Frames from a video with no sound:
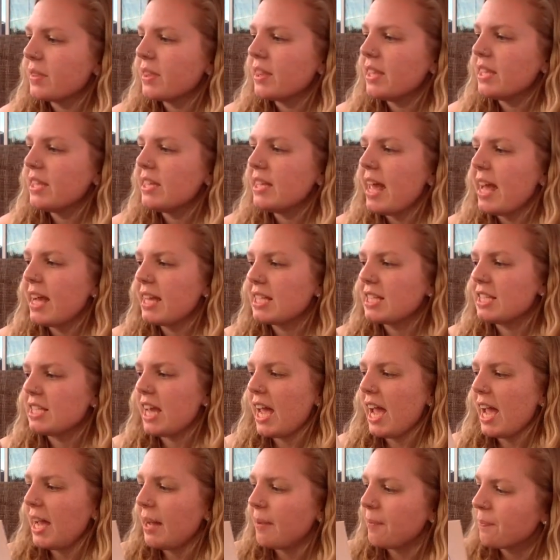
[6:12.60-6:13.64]
The next
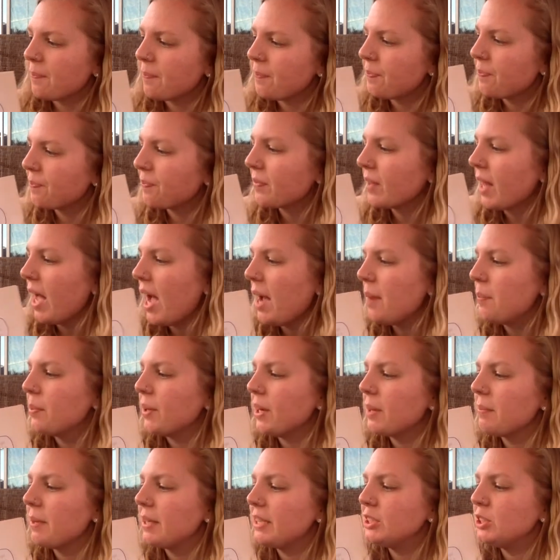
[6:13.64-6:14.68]
day, I
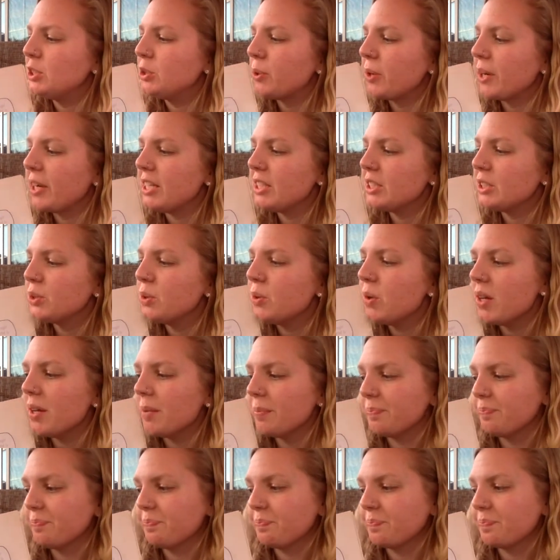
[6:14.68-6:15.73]
bring my story to school.
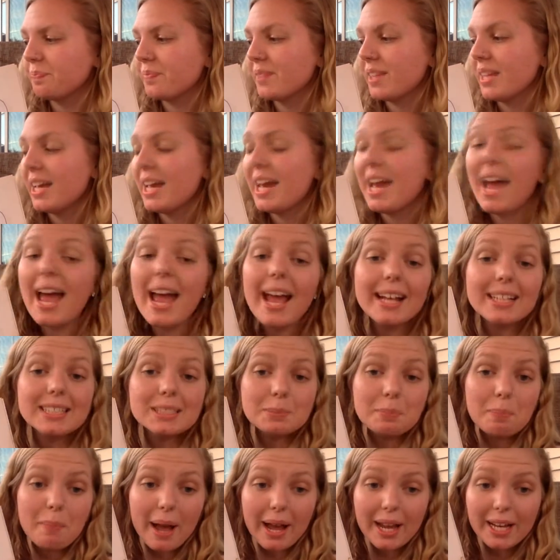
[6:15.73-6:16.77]
It's
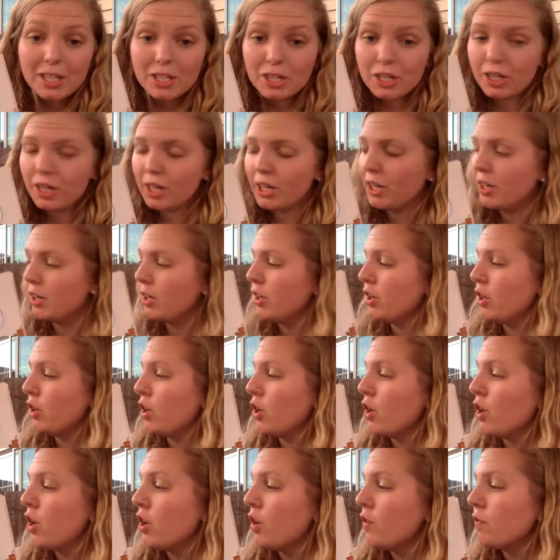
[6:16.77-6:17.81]
my turn
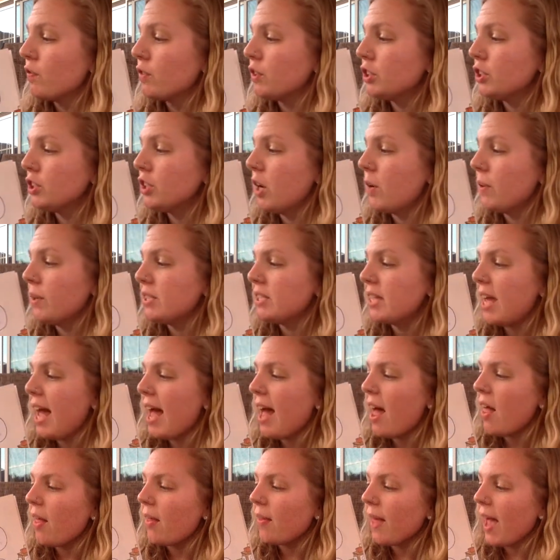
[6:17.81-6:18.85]
for show and
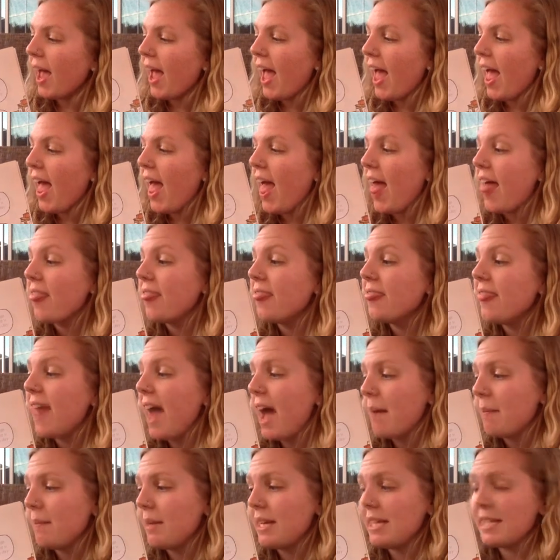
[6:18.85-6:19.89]
tell.
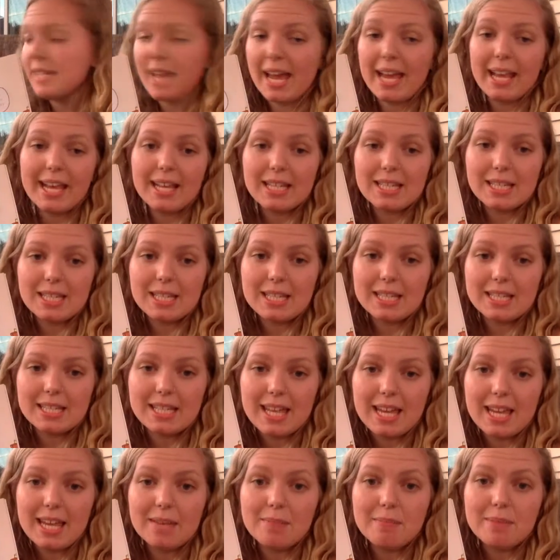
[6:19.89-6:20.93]
That means I get to
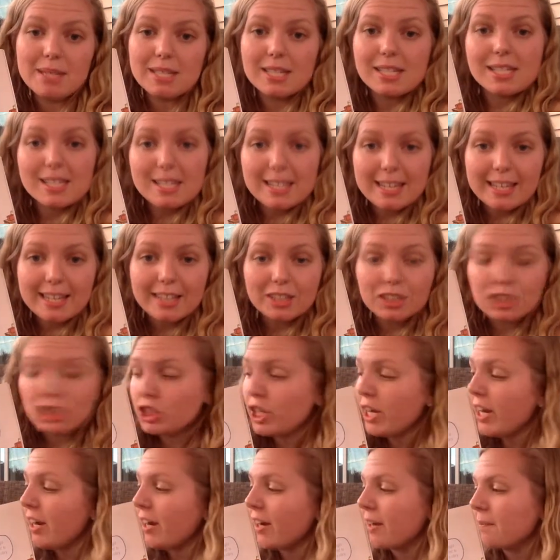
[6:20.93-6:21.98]
sit in Mrs. Singh's
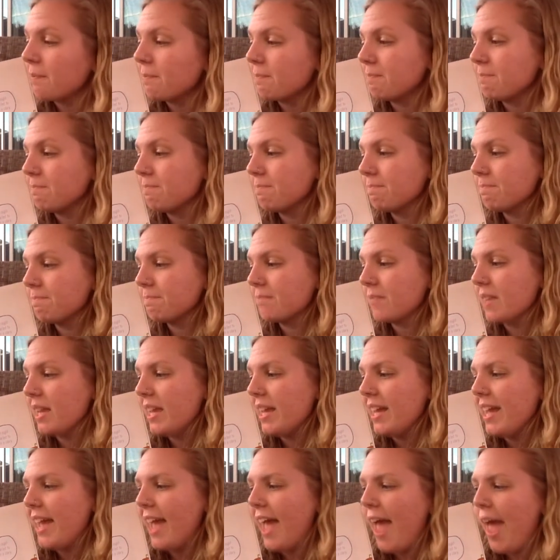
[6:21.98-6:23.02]
chair.
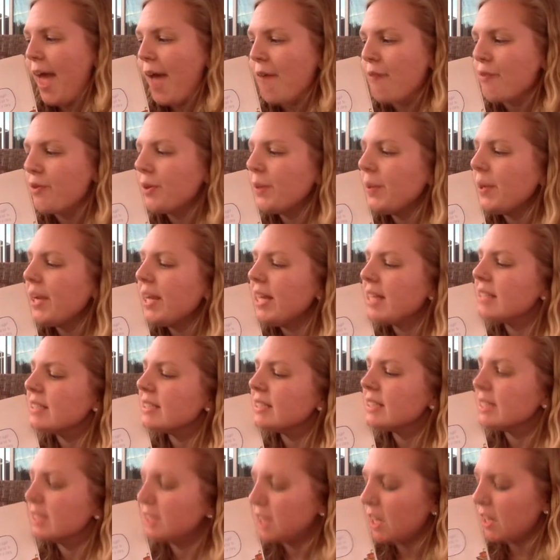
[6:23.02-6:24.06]
Everyone else
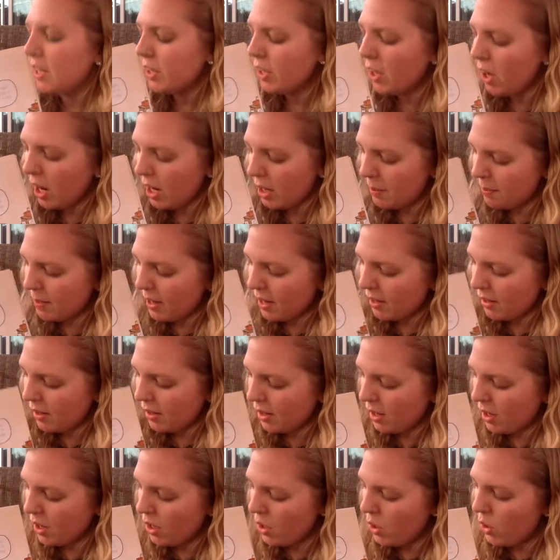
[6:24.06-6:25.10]
sits on the carpet,
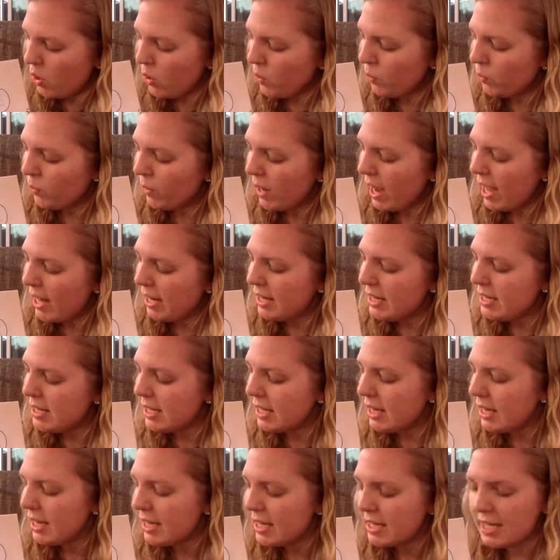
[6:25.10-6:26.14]
ready to
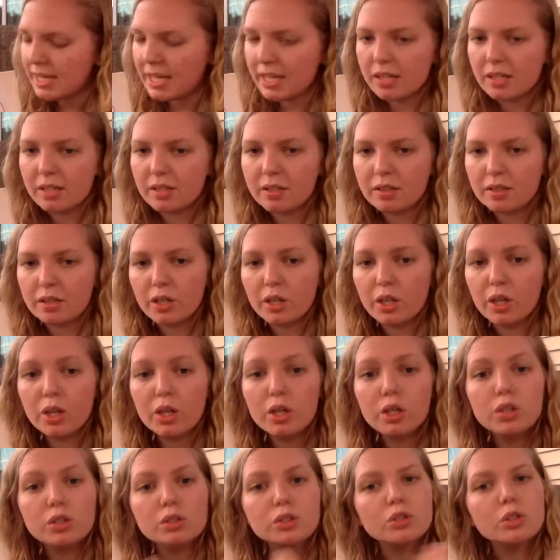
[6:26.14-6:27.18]
listen.
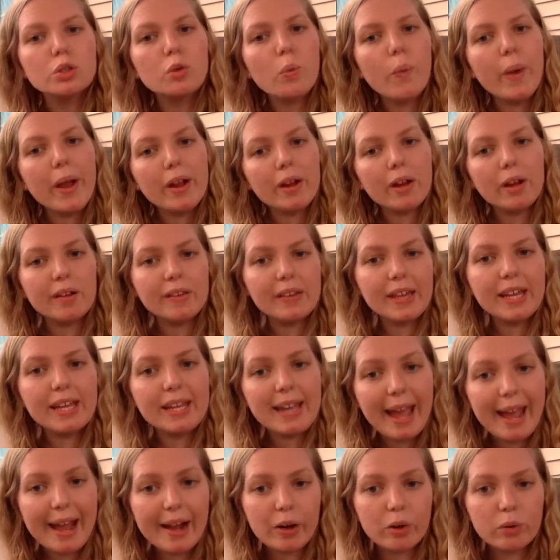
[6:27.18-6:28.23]
So where are they
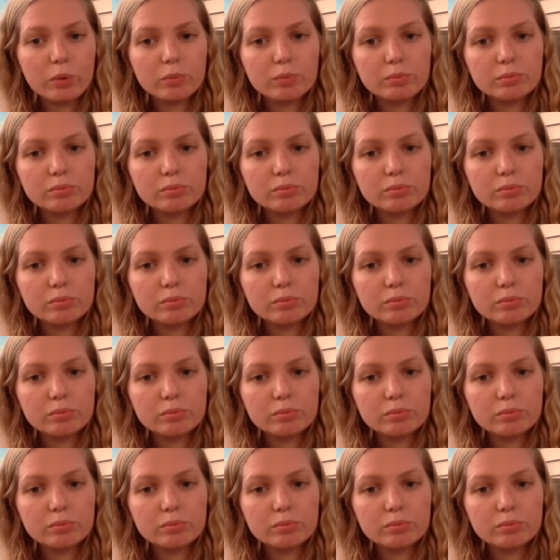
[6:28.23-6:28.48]
now?